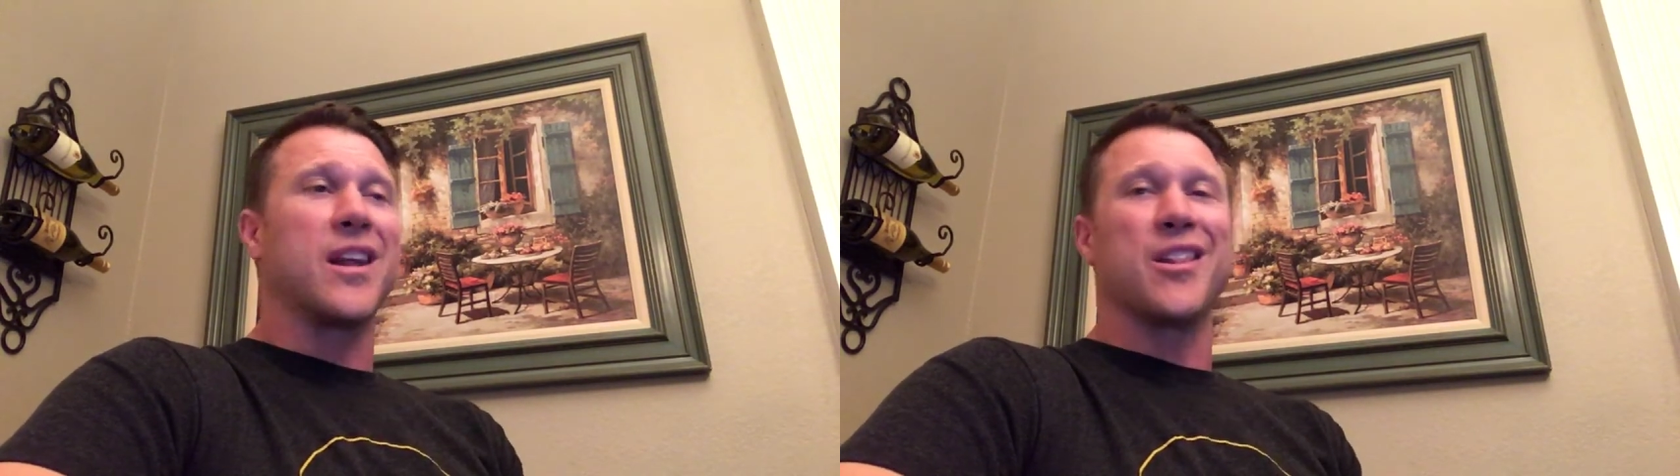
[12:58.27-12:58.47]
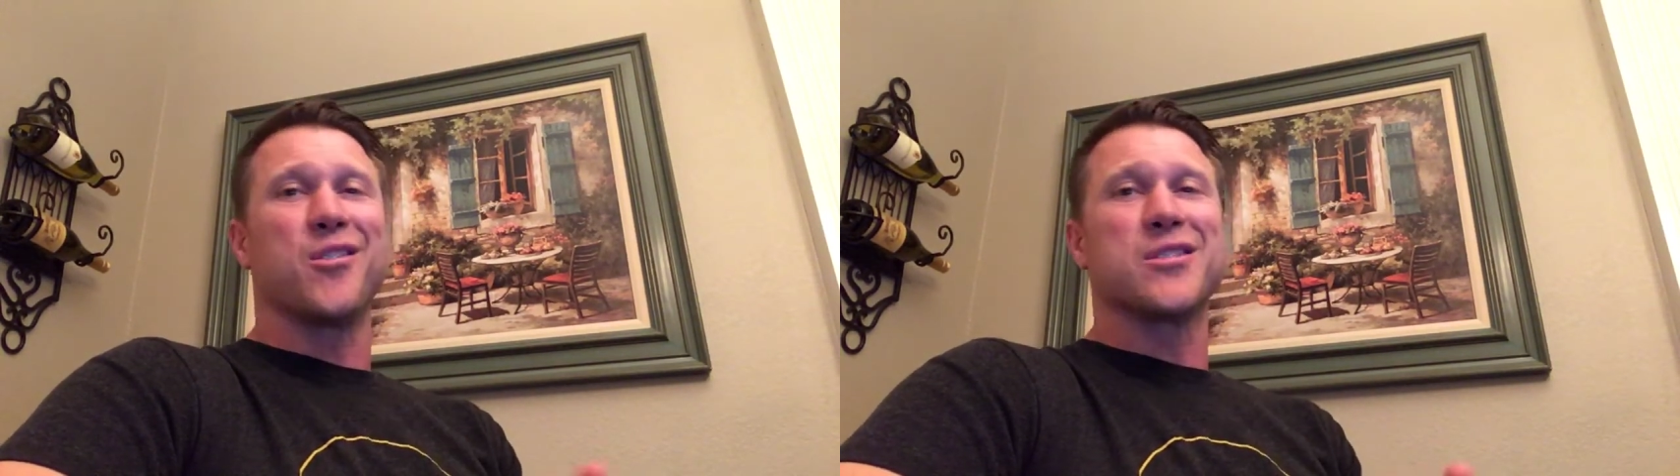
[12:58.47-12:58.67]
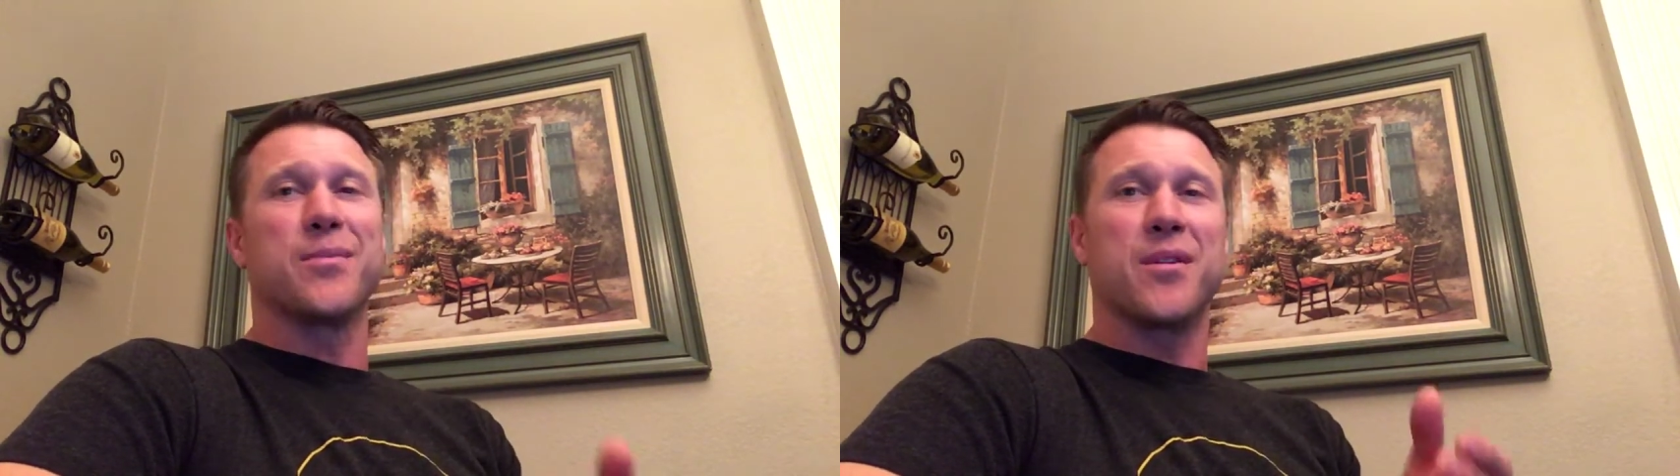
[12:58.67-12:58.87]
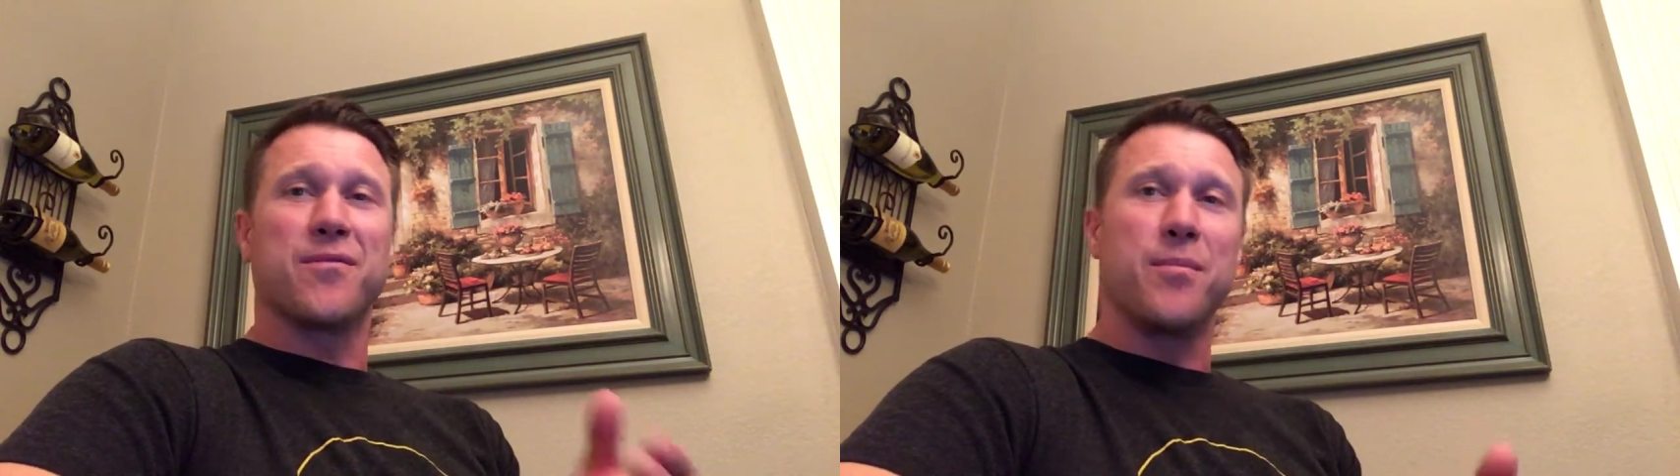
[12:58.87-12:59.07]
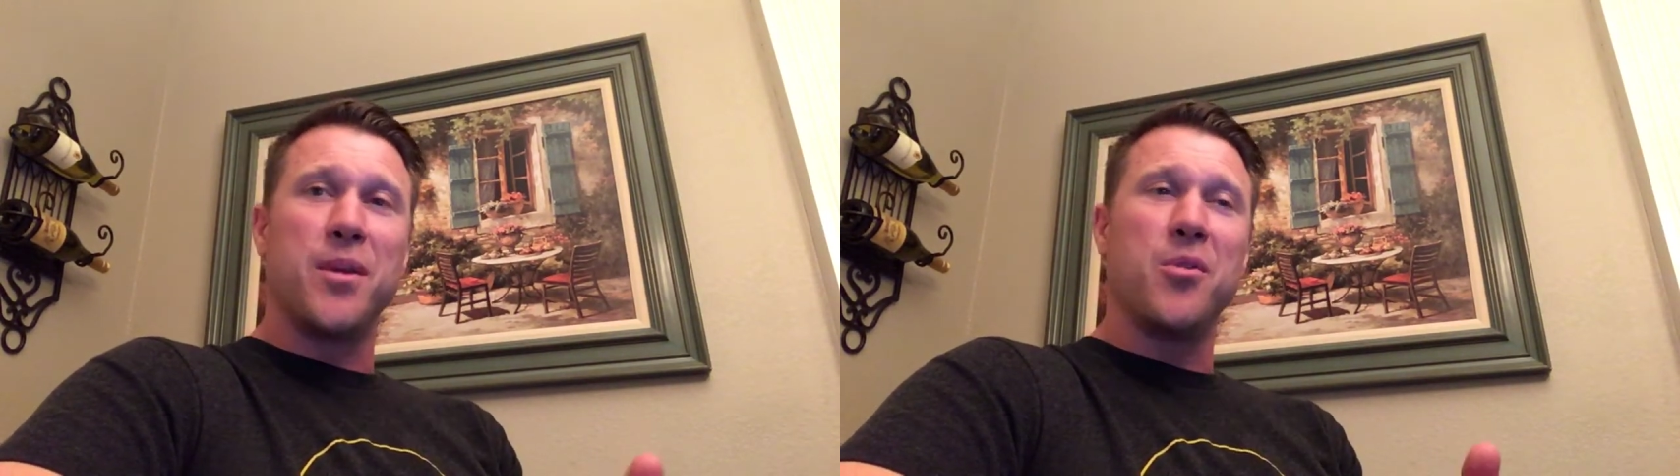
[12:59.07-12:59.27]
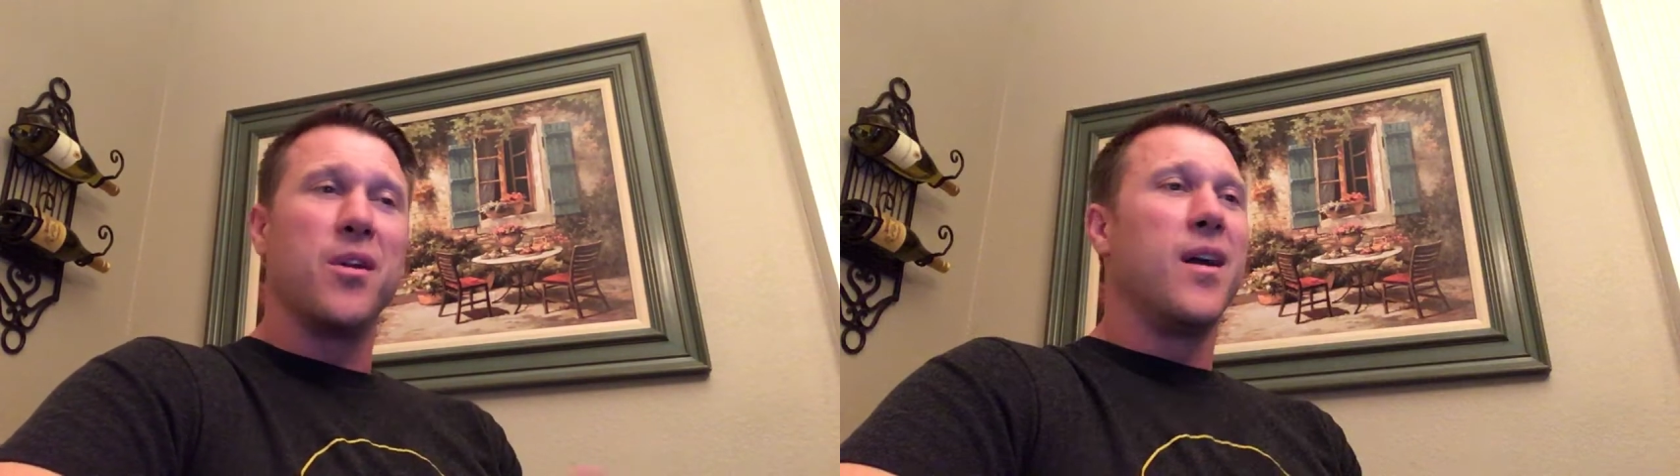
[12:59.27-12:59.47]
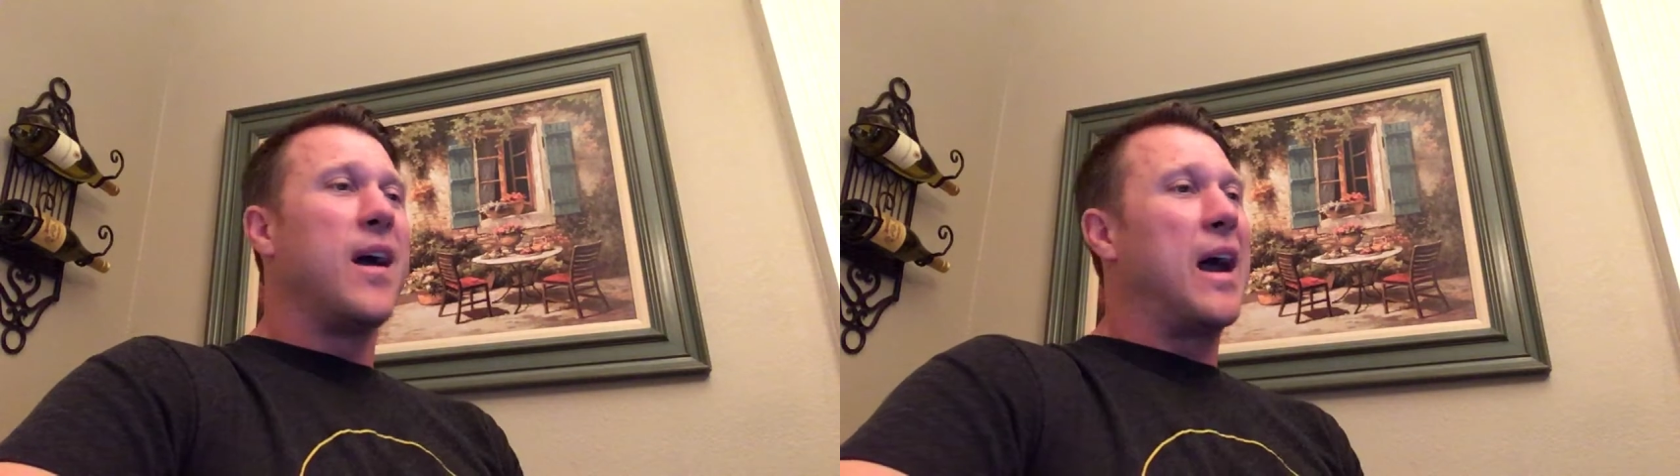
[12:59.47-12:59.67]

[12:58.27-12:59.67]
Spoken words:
and I learn something from you.